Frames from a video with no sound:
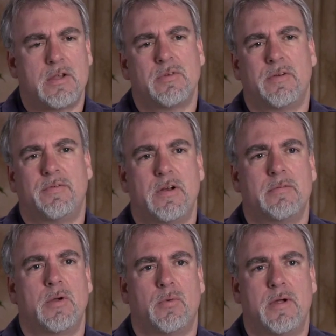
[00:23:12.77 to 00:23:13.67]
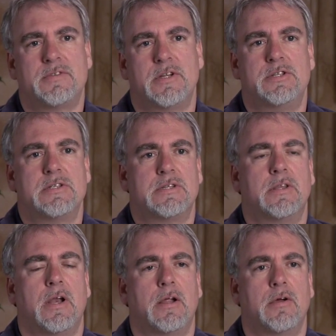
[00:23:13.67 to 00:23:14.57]
when a friend of my wife suggested
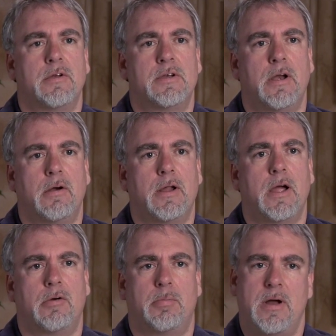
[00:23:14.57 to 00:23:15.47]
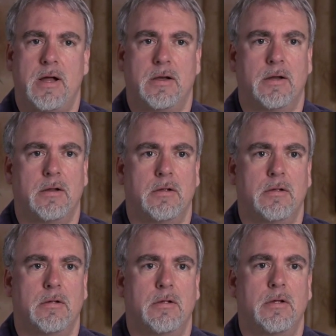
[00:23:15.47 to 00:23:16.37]
that I go to Terry Chiropractic.
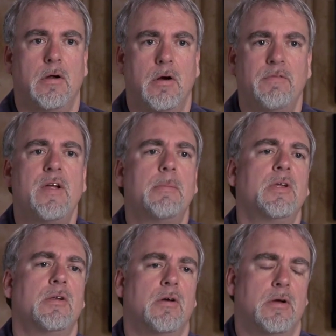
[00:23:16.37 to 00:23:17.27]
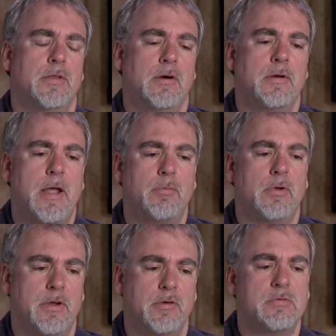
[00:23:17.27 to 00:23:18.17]
Her family had gone there and had
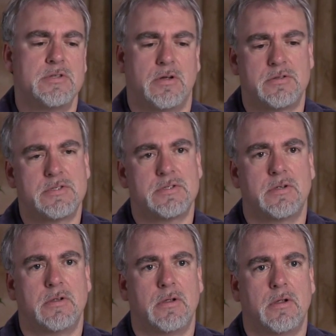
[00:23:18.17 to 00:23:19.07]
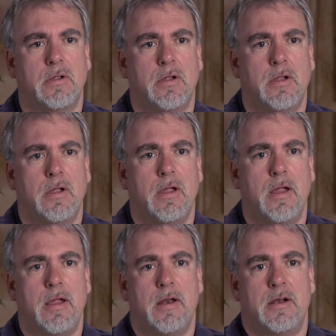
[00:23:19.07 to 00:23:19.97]
really good results,
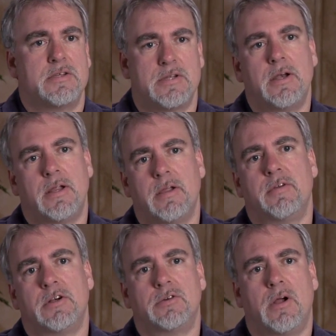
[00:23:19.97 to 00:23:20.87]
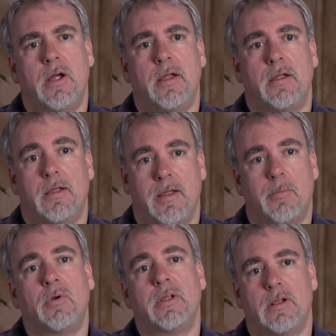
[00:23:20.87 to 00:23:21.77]
and I decided to give it a try, and
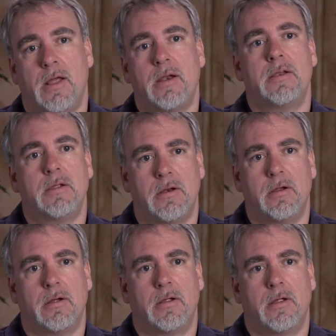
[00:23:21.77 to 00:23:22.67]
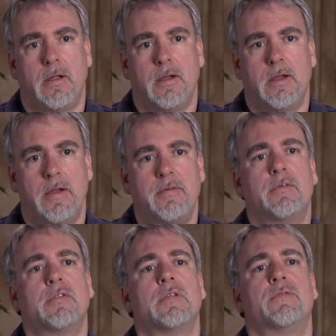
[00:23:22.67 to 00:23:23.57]
I'm really glad I did. Even
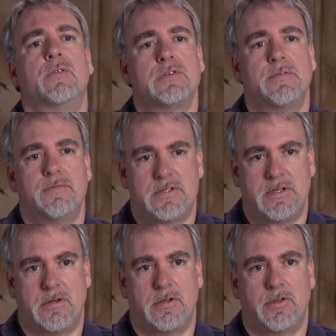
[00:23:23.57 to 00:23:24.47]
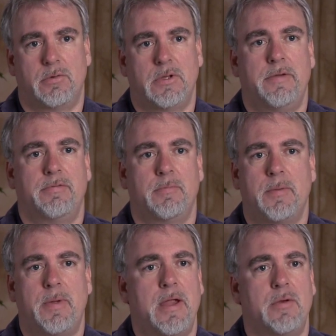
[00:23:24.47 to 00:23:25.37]
after the first visit, the relief from the
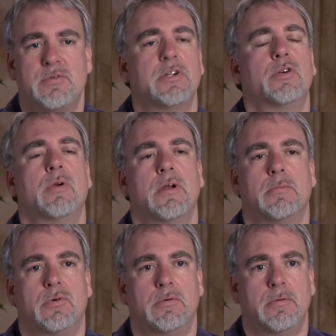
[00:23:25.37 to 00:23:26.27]
pain was incredible.